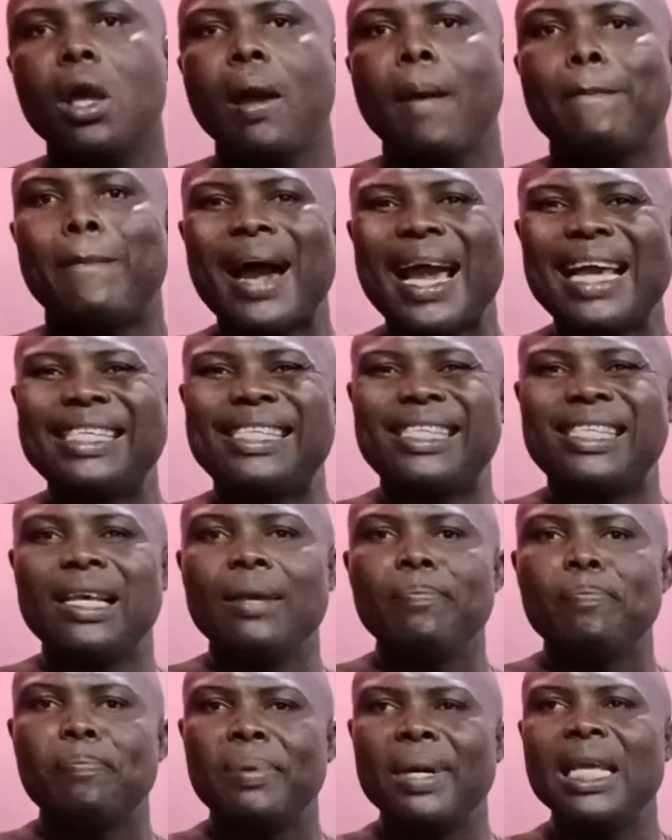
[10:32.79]
by
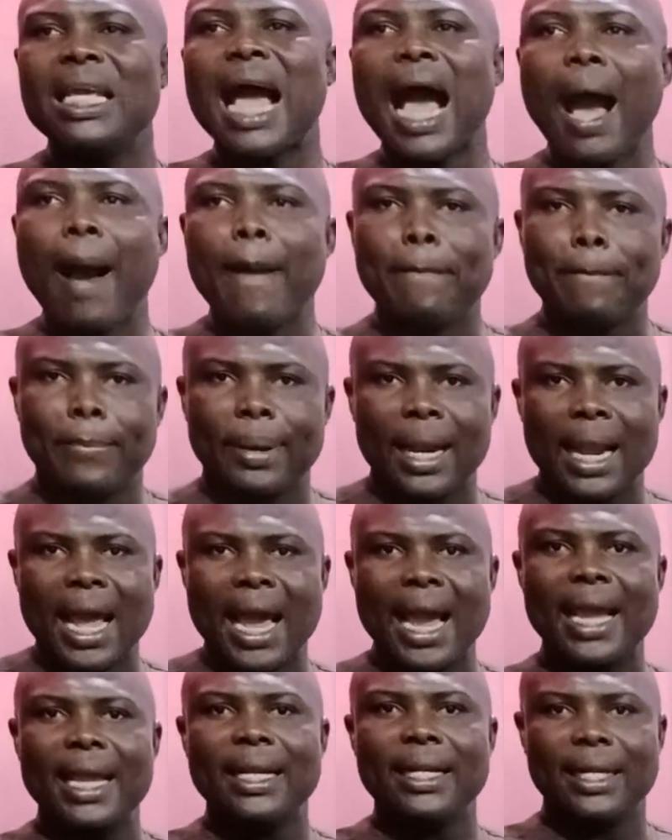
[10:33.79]
simply
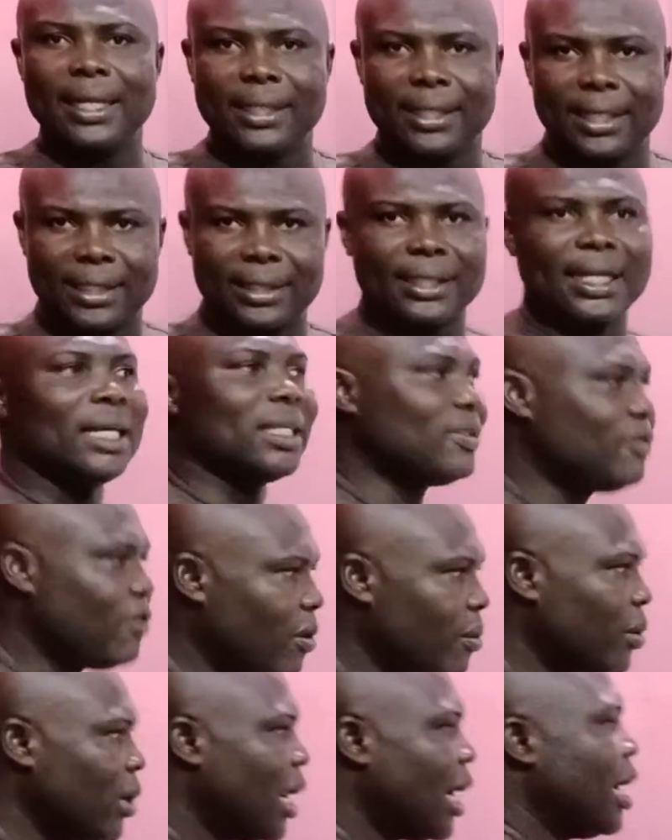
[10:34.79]
applying the distance
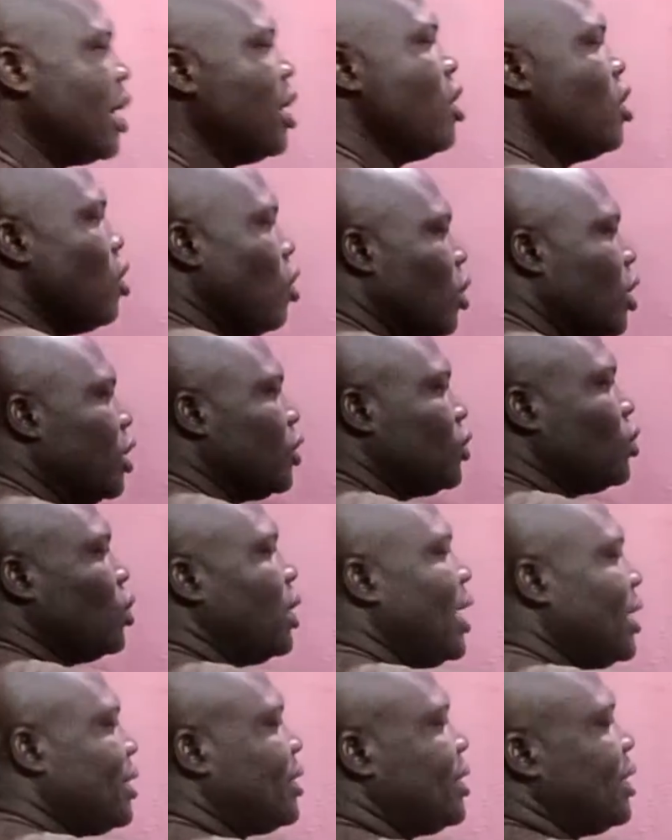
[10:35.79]
formula. Okay, so
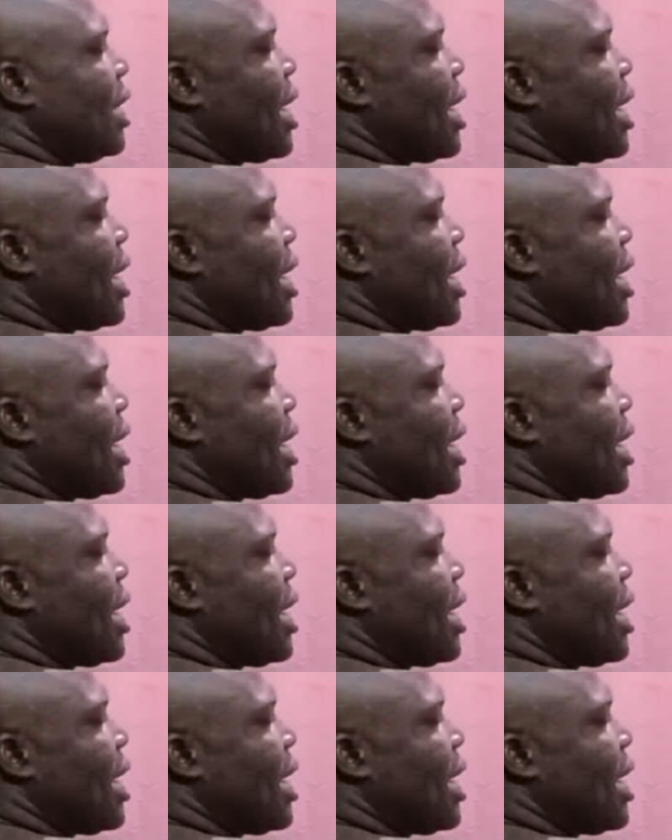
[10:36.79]
let's see